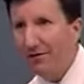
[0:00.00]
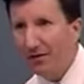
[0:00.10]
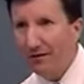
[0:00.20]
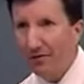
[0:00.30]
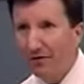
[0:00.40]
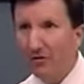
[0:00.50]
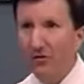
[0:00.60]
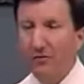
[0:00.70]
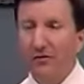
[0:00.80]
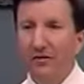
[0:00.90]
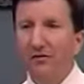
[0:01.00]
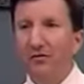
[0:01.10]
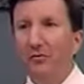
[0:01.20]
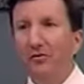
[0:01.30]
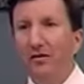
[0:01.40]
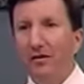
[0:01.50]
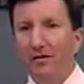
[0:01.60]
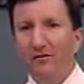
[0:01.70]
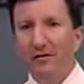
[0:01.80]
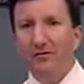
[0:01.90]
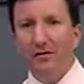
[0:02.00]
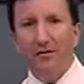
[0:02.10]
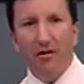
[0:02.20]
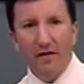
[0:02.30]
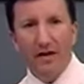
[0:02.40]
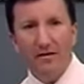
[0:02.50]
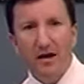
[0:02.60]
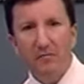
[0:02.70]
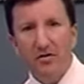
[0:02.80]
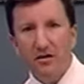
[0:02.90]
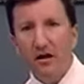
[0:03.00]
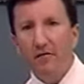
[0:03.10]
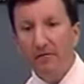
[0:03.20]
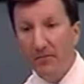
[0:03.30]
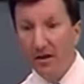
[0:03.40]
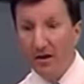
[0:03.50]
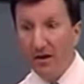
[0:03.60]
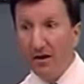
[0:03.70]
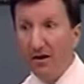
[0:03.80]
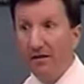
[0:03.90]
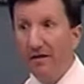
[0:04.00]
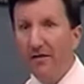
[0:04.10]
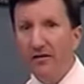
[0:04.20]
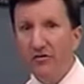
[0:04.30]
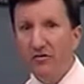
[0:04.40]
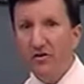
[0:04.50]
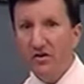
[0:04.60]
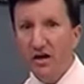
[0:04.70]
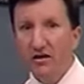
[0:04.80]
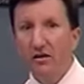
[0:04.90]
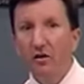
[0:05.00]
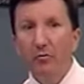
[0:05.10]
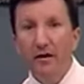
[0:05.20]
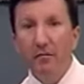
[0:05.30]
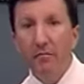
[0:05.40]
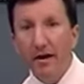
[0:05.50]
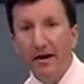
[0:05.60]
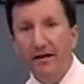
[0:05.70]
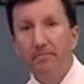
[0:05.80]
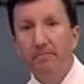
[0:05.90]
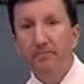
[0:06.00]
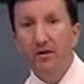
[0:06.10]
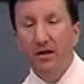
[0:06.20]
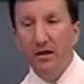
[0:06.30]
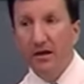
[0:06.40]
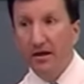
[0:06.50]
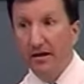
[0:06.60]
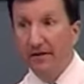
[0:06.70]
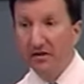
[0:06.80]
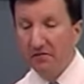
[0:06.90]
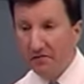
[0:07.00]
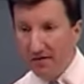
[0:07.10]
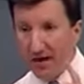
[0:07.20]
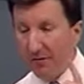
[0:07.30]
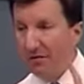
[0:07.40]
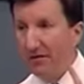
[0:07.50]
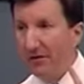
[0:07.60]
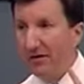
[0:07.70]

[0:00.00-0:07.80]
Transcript: giving Christmas gifts to his kids because, all that type of stuff. And then the church has a little bit of money, and it's very, very